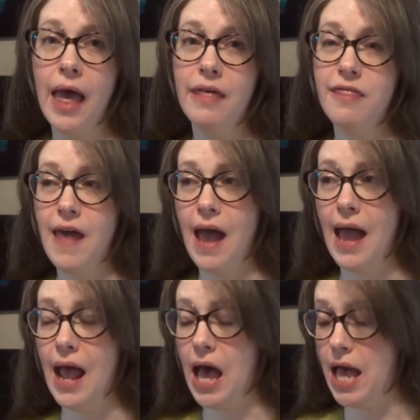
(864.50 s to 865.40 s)

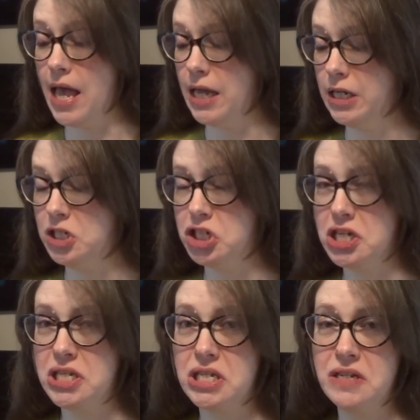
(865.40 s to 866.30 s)
that I
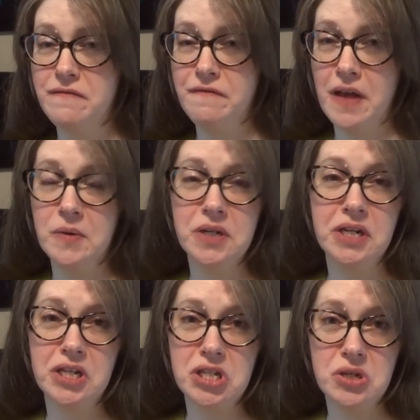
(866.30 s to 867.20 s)
just found an
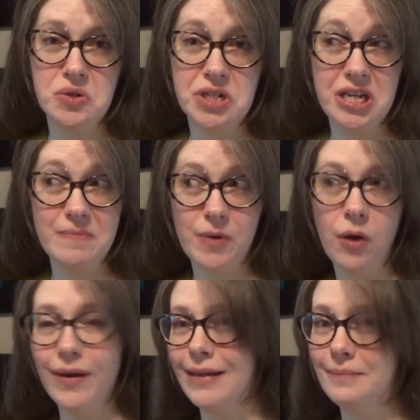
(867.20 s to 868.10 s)
excuse to keep
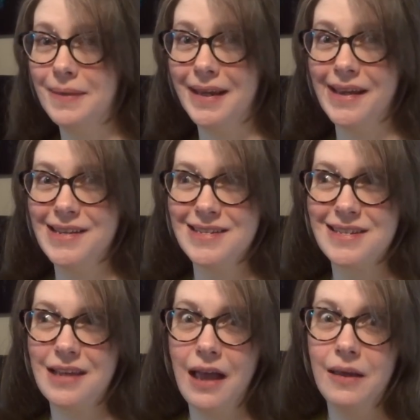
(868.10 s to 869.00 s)
going because
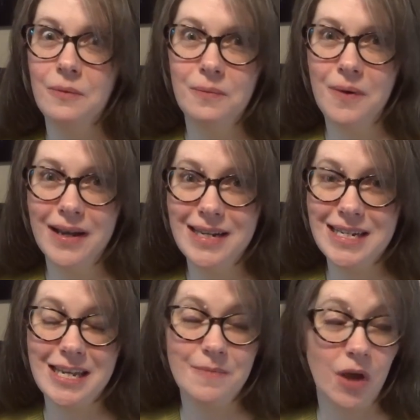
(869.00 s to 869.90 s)
I wanted to
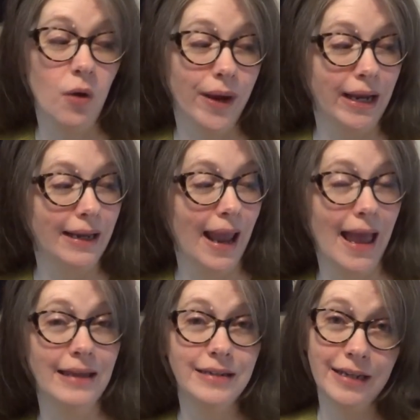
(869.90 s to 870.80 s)
keep going.
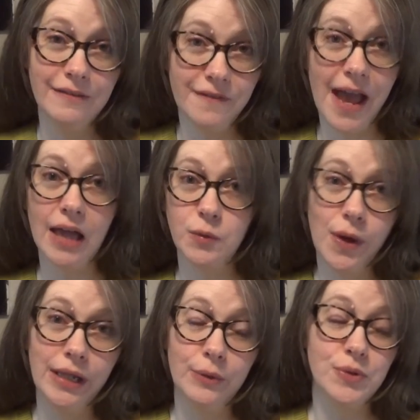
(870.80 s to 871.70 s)
And in fact,
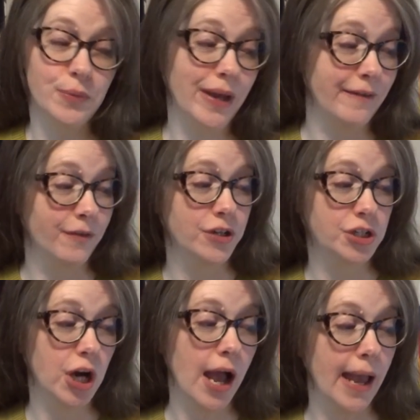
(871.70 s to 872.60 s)
while I was waiting for it to
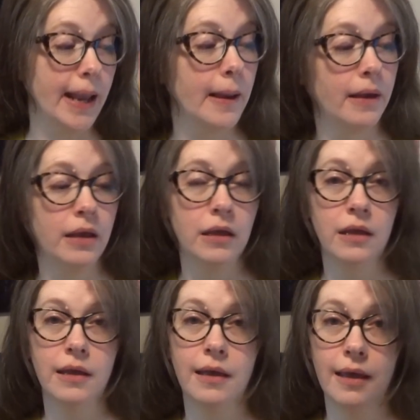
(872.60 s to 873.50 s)
dry,
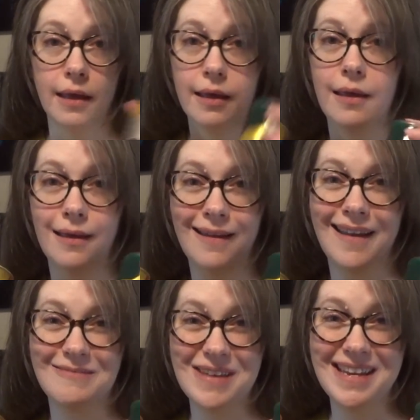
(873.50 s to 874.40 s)

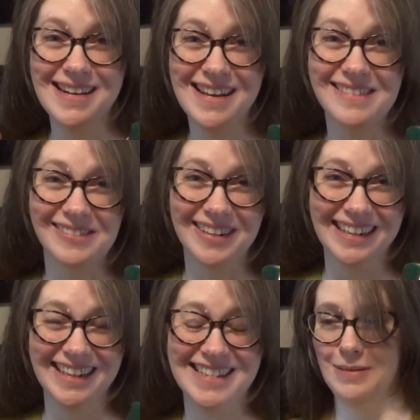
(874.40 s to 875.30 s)
I made another
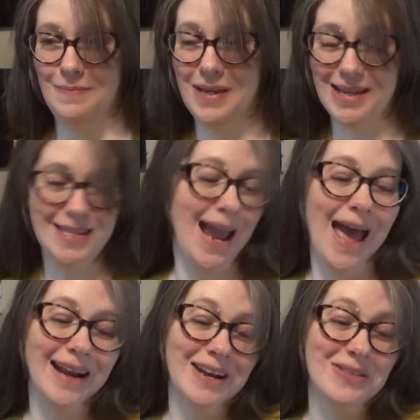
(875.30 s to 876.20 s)
one because I
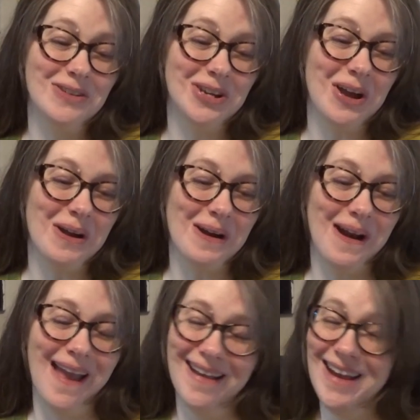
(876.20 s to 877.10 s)
had another
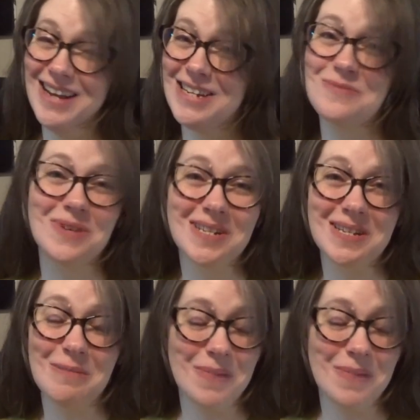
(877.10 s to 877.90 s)
jar and I didn't want to stop